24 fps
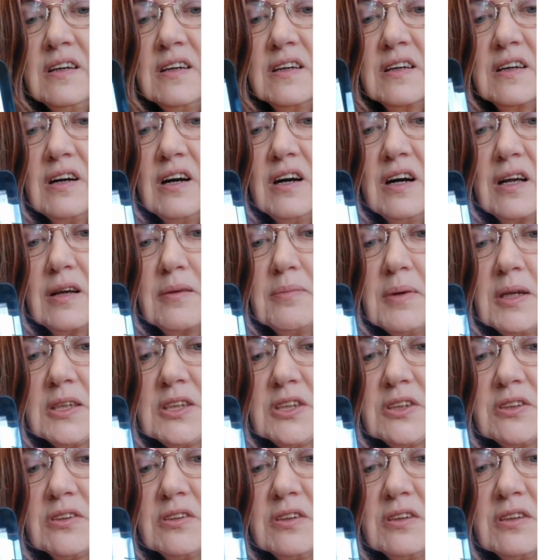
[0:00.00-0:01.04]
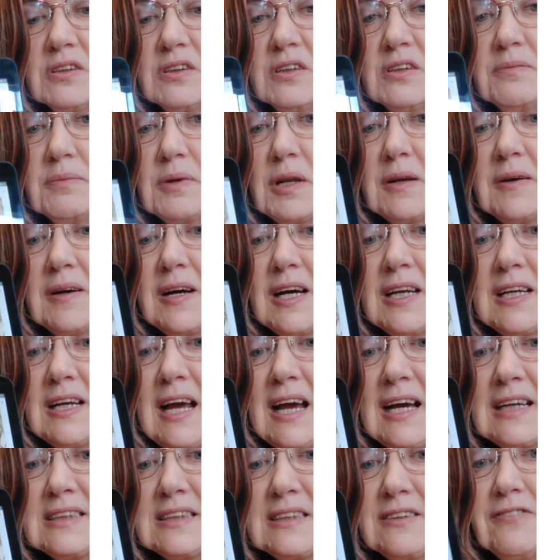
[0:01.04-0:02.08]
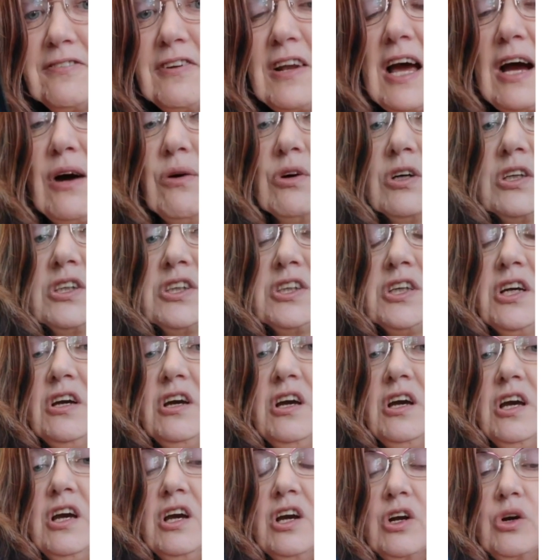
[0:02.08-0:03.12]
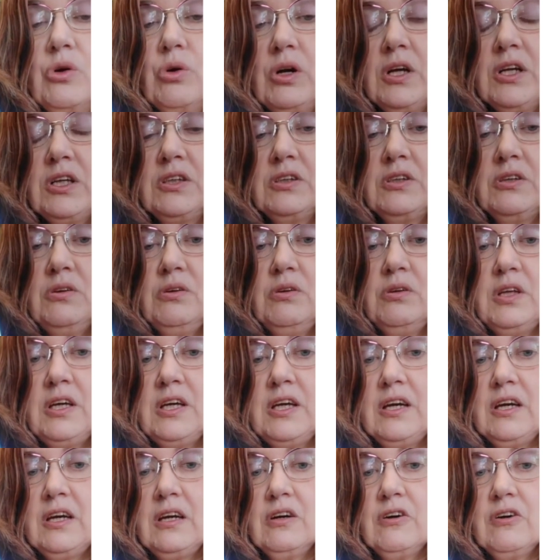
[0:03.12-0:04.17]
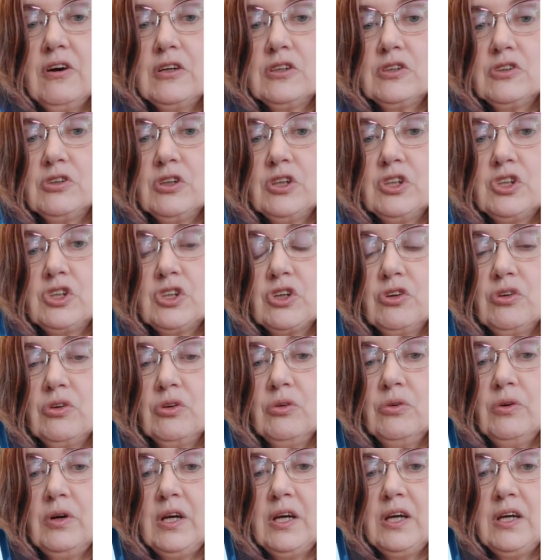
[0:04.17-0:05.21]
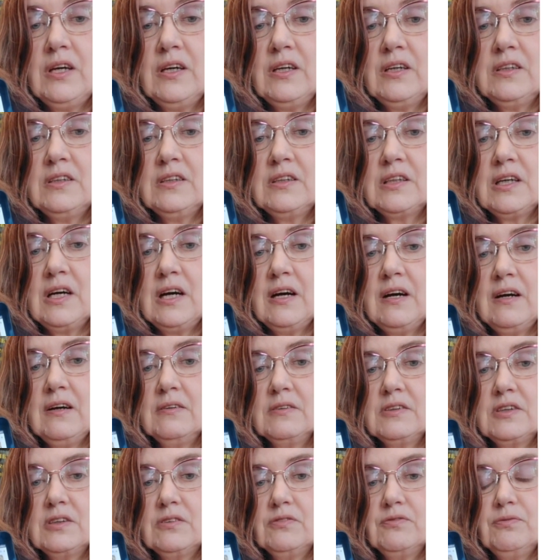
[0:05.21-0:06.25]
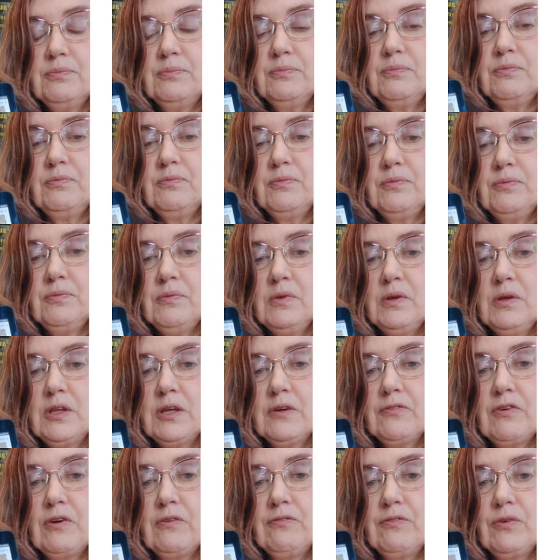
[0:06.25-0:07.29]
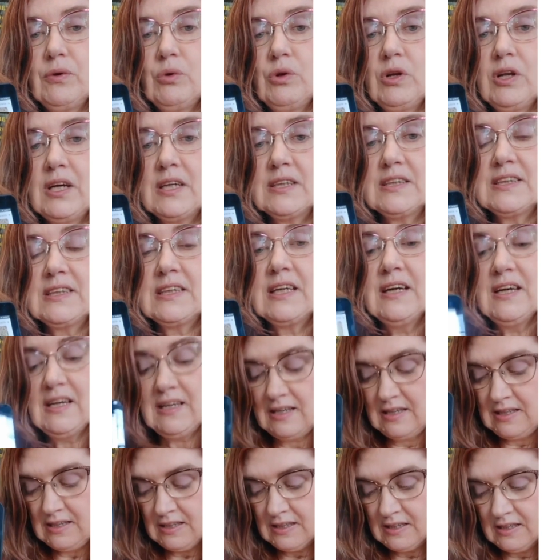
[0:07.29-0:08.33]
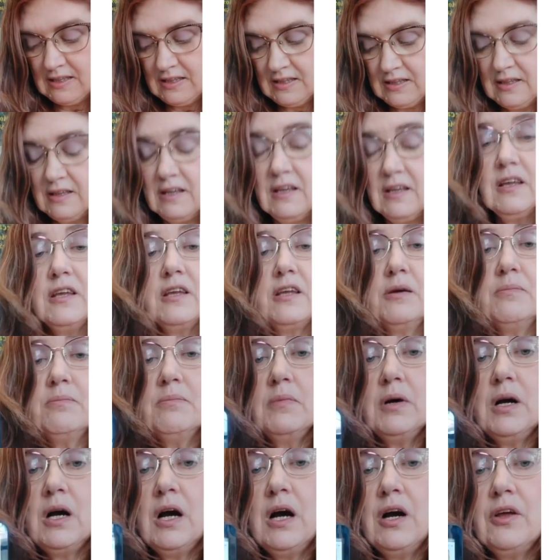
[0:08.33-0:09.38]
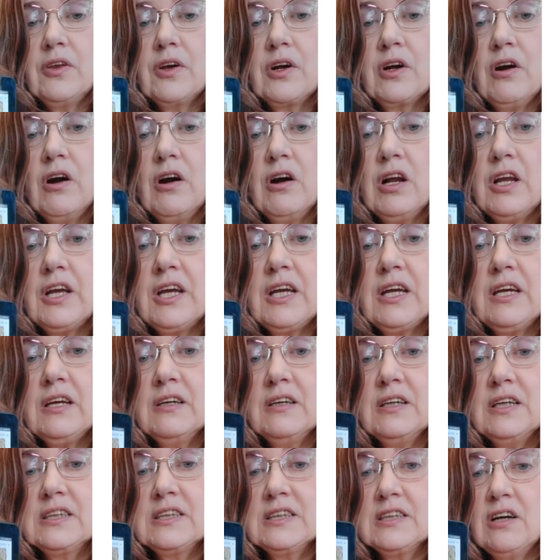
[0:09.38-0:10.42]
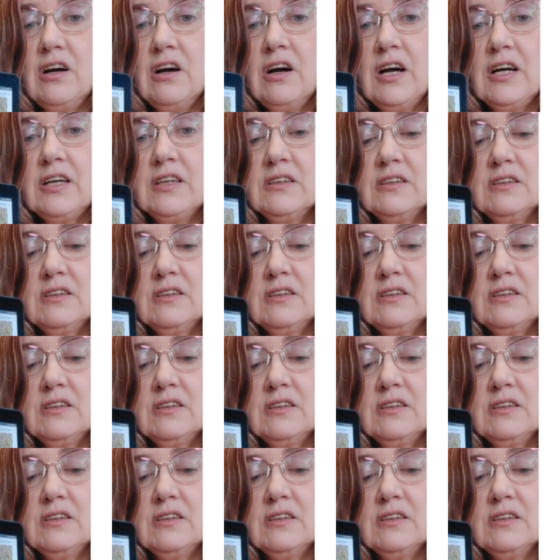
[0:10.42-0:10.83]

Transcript: Garlic mustard, but on has the flowers. According to the Crab Street Journal and different food lists, the garlic is not,